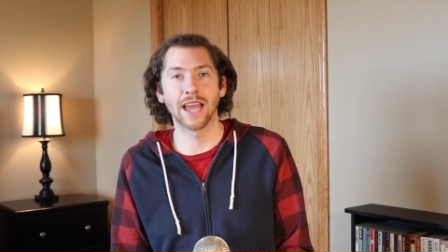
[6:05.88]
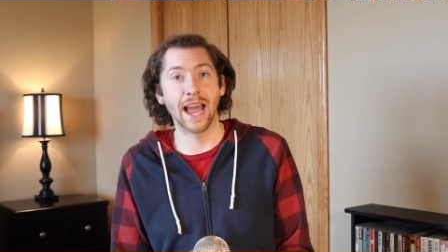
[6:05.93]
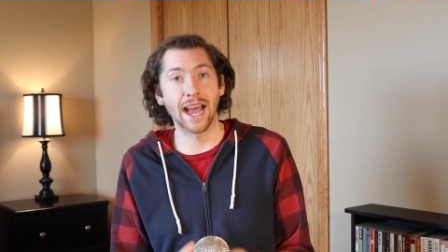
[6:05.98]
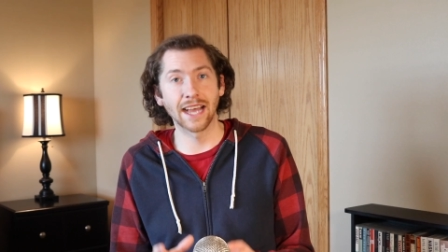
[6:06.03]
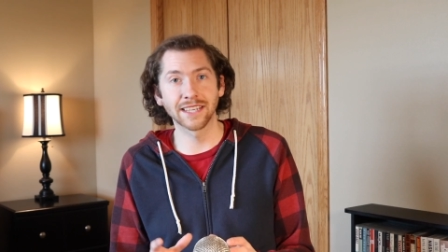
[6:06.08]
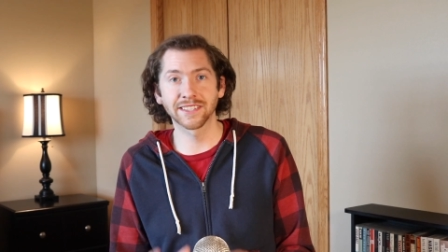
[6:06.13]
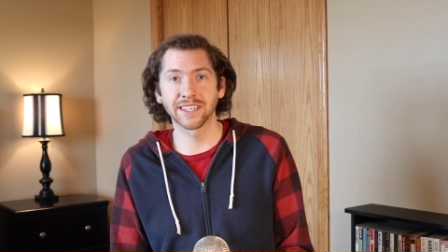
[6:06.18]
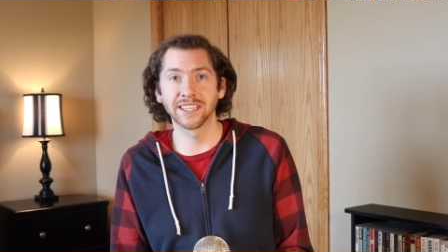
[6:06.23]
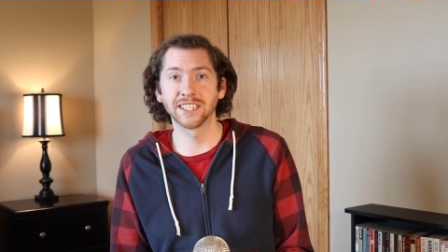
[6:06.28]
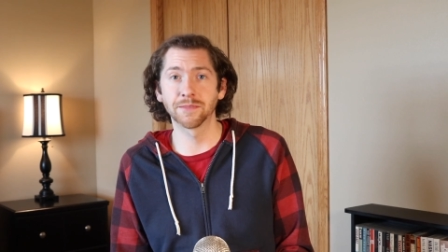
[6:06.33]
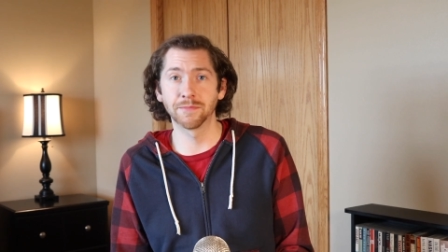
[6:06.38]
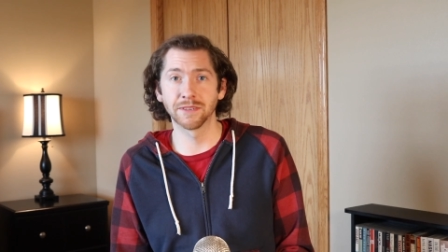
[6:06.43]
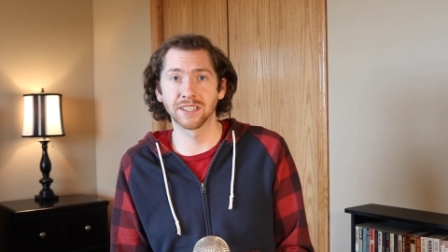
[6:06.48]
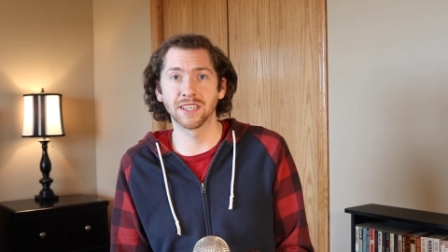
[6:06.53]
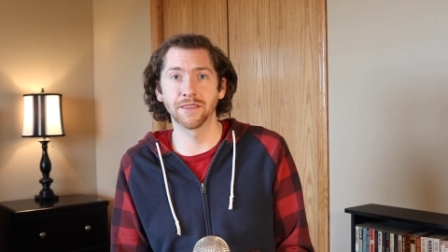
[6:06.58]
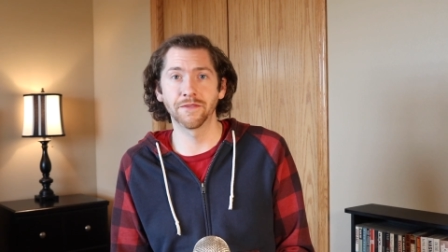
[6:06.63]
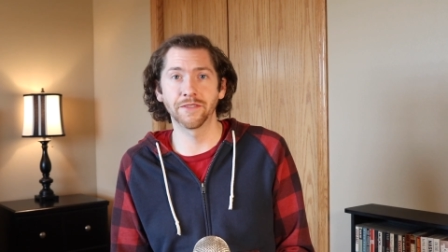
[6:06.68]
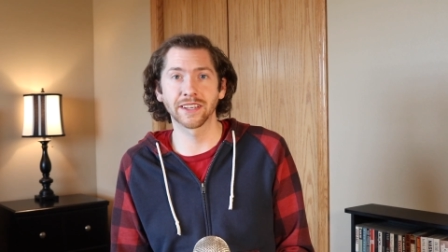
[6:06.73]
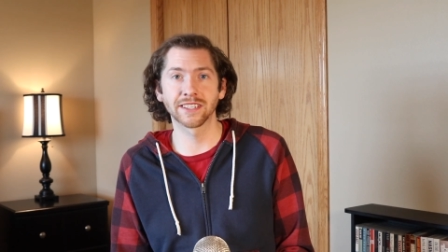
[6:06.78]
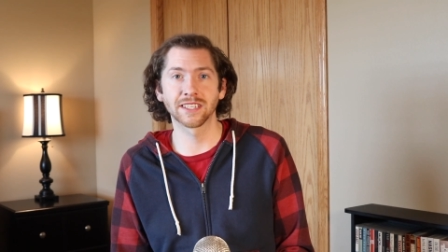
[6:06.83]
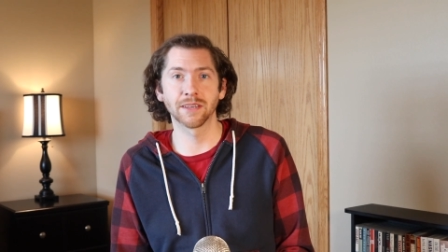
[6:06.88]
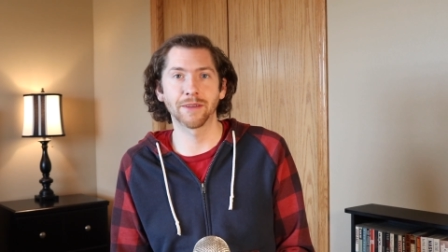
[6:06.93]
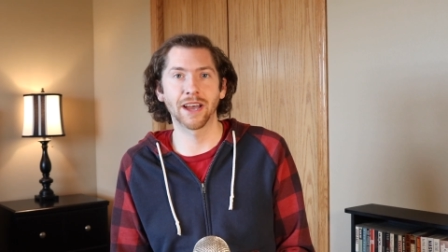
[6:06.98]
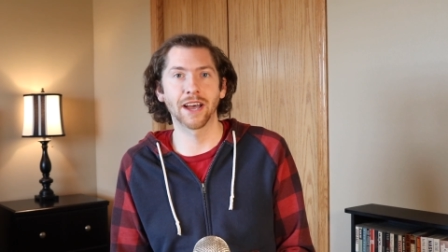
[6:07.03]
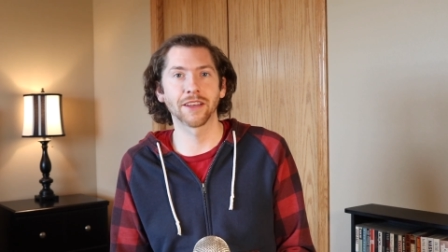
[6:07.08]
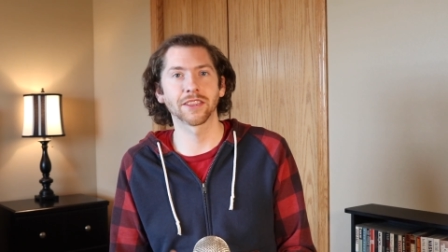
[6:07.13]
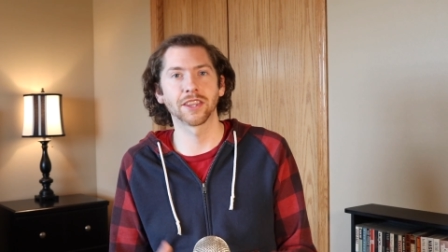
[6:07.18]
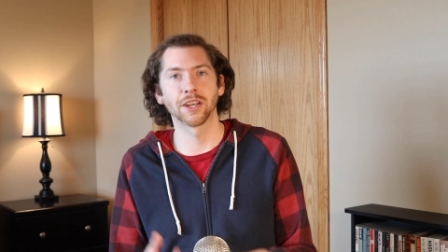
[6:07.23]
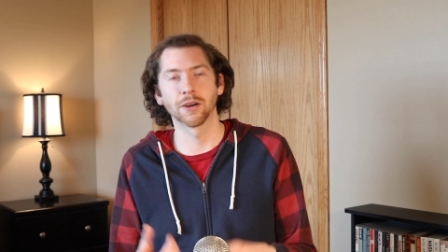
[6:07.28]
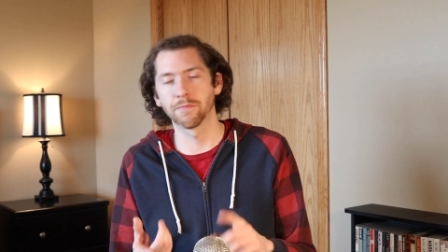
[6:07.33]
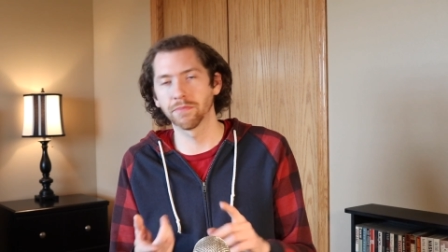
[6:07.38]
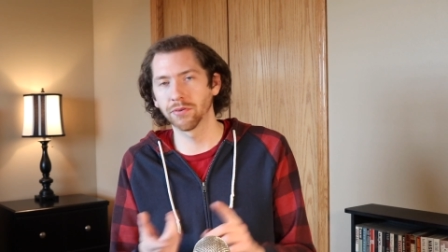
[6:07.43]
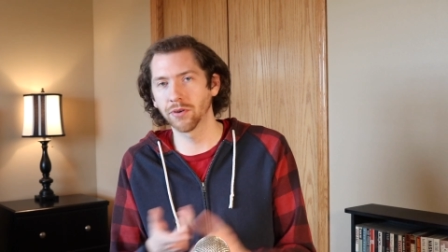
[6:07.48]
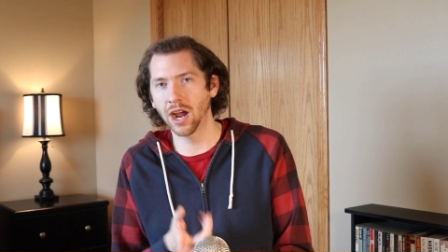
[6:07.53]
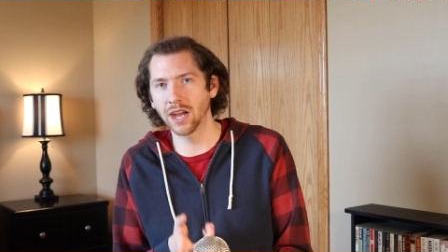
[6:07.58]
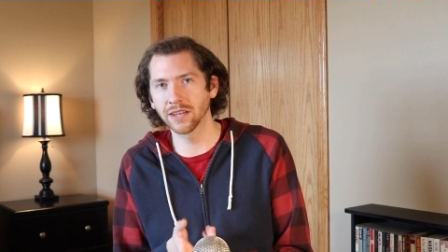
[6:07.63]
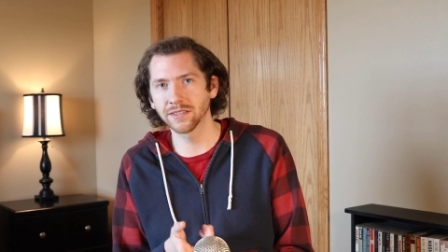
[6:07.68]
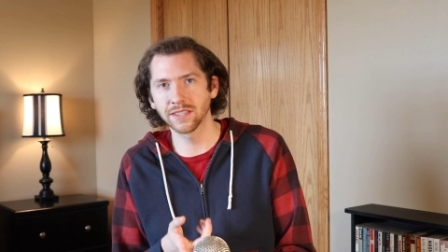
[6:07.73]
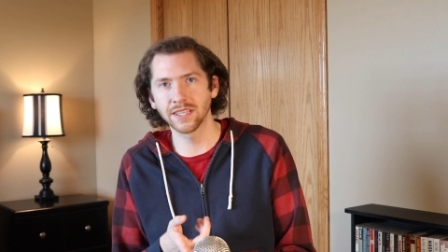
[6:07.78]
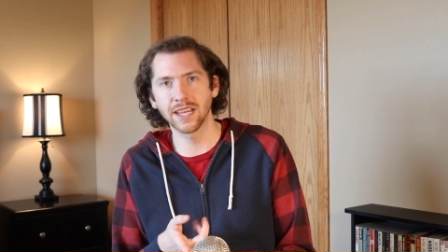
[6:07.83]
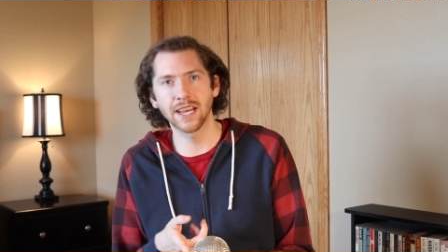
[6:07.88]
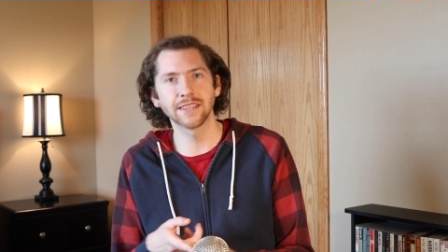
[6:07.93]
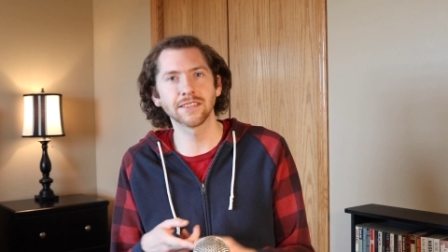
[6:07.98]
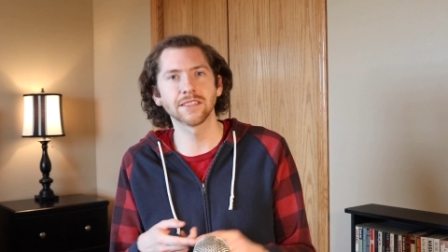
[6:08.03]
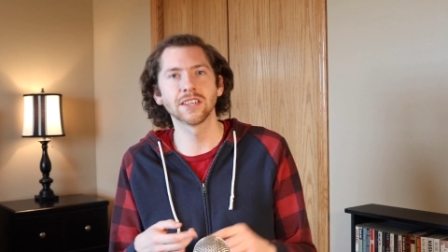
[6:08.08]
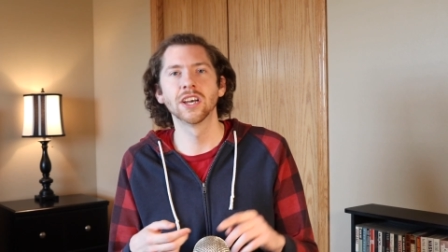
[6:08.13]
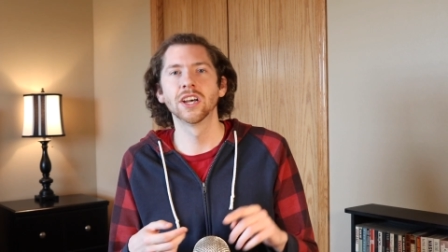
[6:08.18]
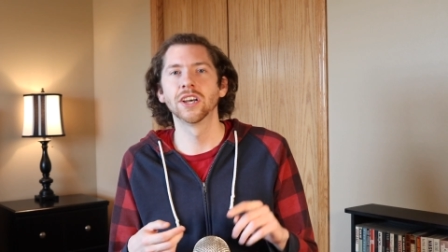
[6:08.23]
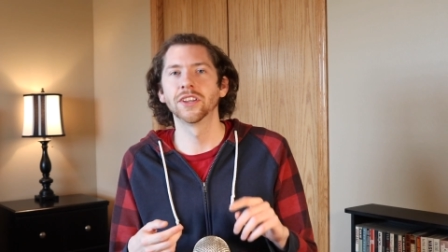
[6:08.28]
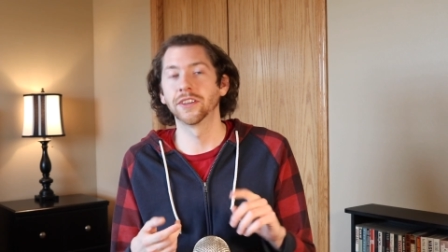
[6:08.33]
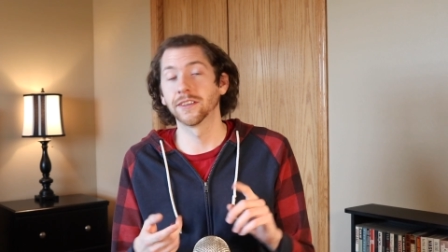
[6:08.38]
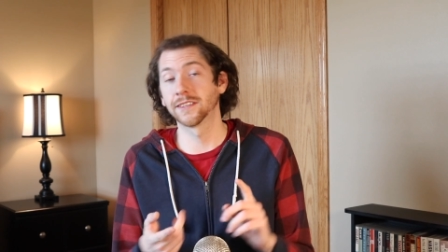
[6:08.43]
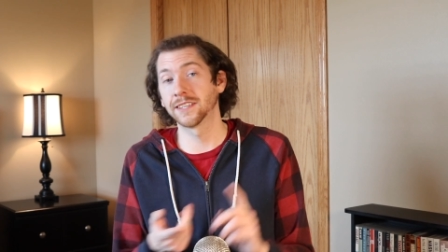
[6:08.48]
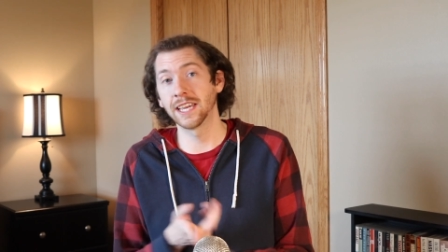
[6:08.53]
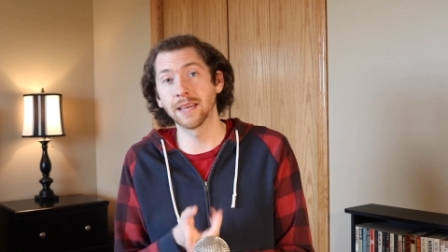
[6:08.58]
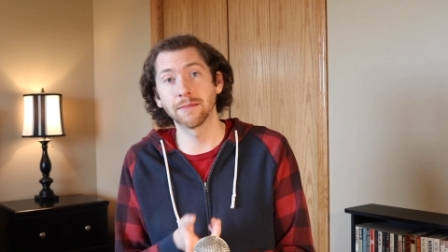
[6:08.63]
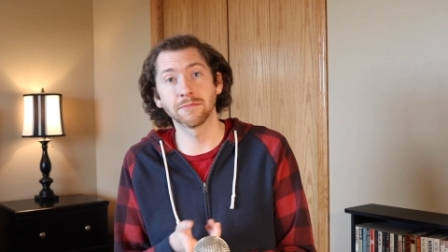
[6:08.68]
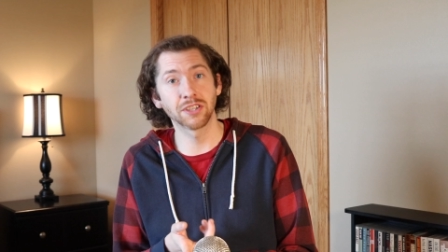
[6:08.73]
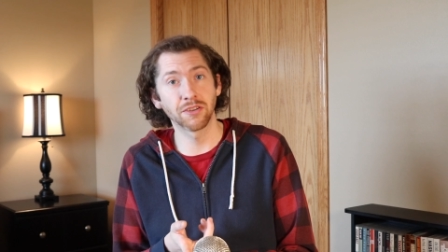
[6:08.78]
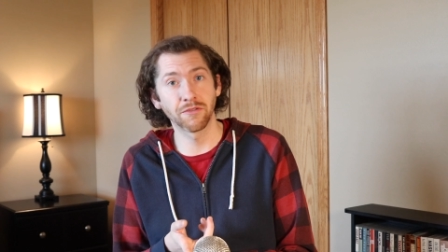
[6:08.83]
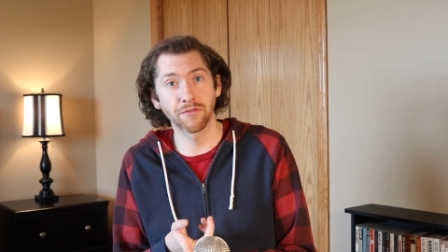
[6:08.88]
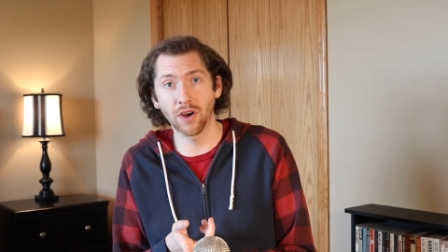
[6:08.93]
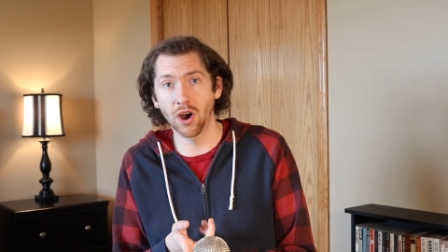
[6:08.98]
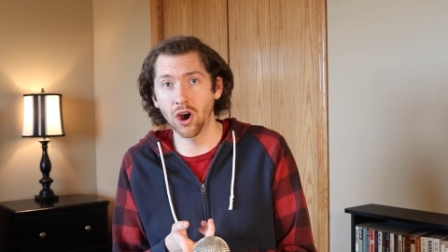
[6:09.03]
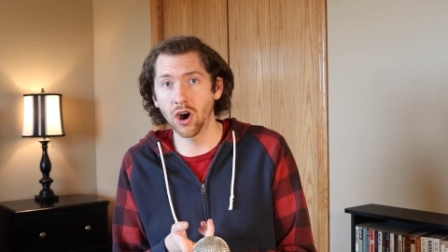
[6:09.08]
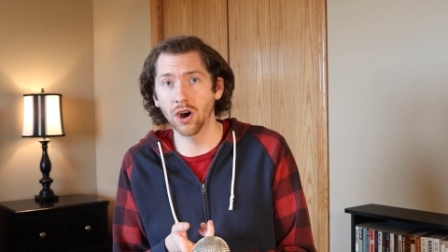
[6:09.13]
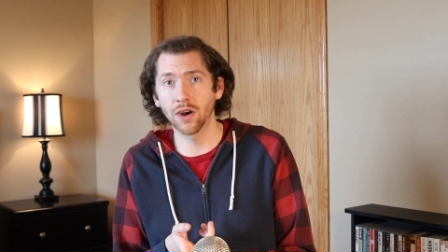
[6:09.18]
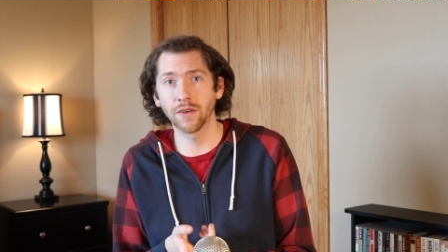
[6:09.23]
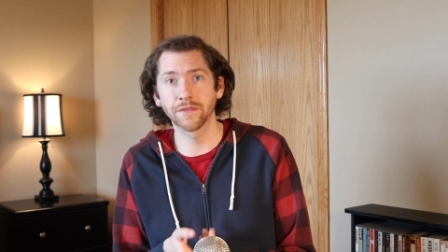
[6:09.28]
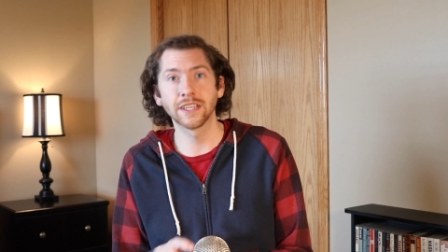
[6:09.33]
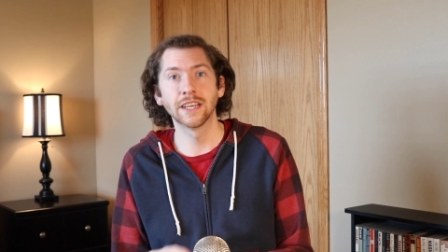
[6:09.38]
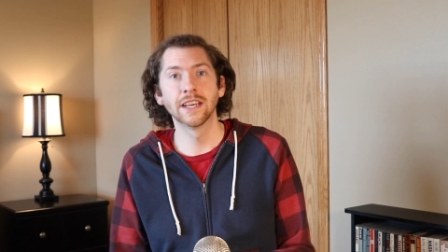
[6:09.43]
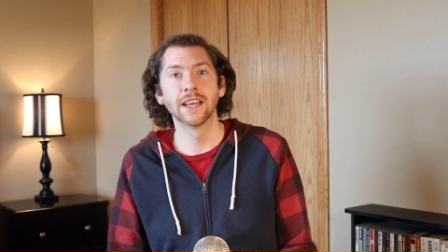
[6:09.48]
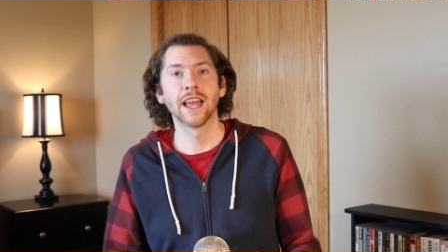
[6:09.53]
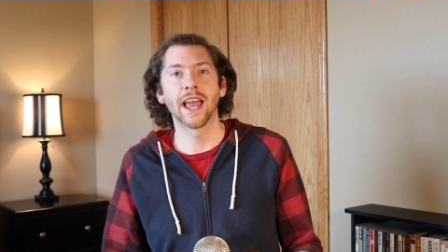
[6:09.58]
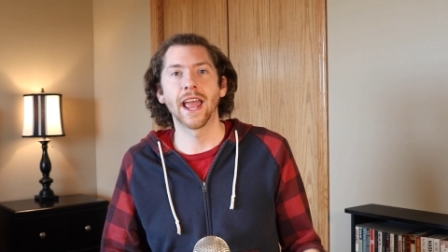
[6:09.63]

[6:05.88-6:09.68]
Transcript: Asking specifics about their process, the teams involved,